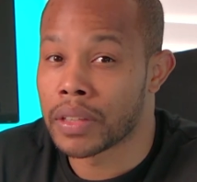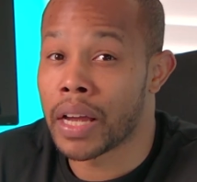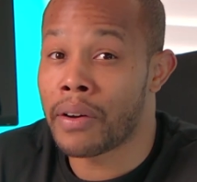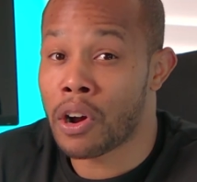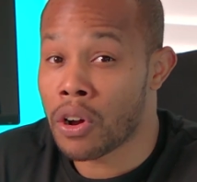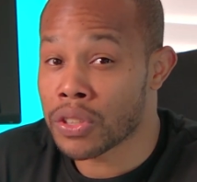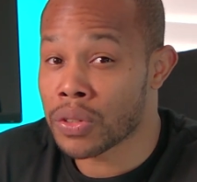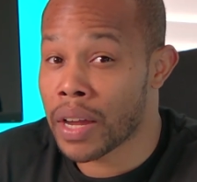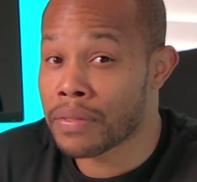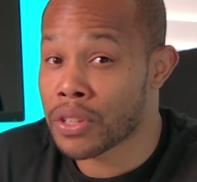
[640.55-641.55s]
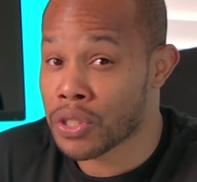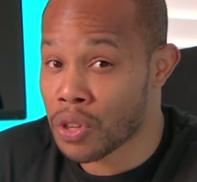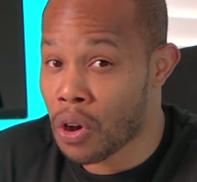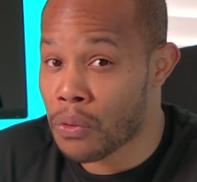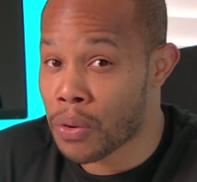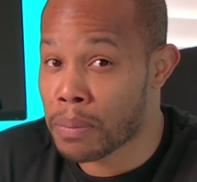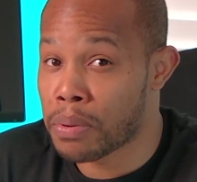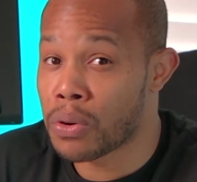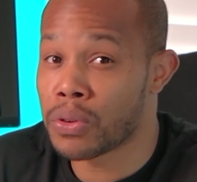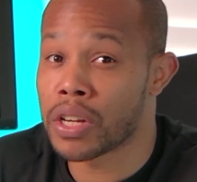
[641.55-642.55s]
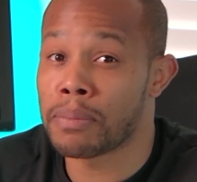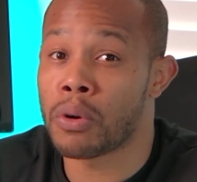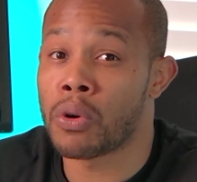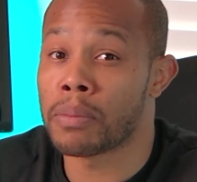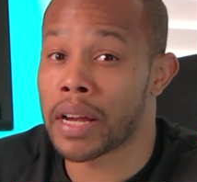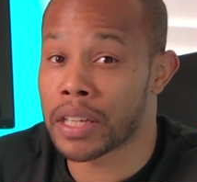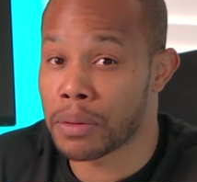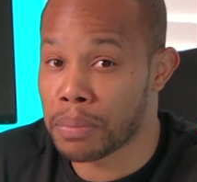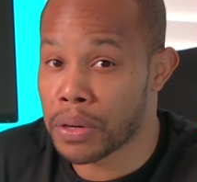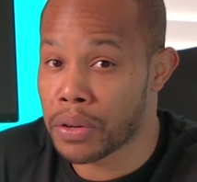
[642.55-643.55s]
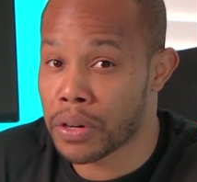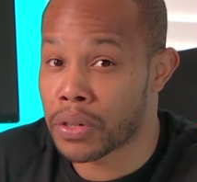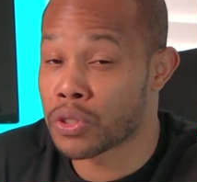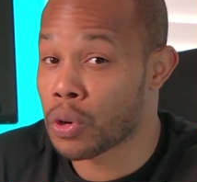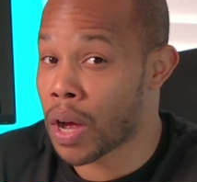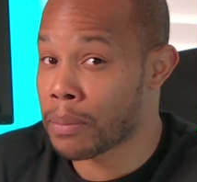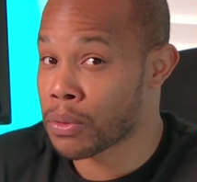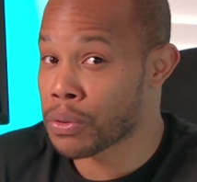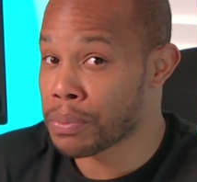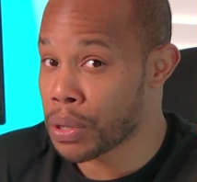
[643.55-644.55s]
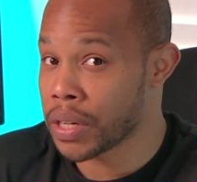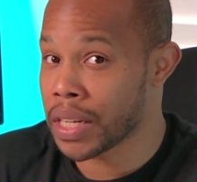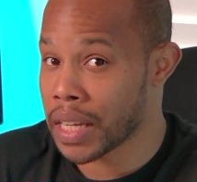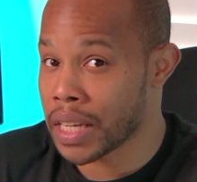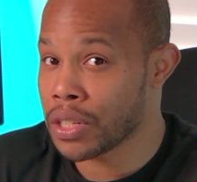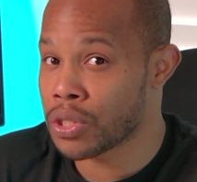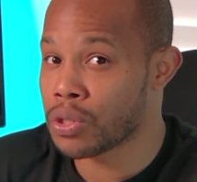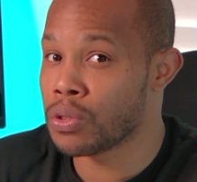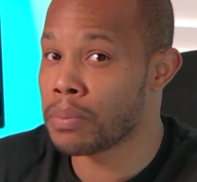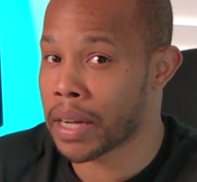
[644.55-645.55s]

Now I also have the software pulled up on my computer. So I'm remoted into my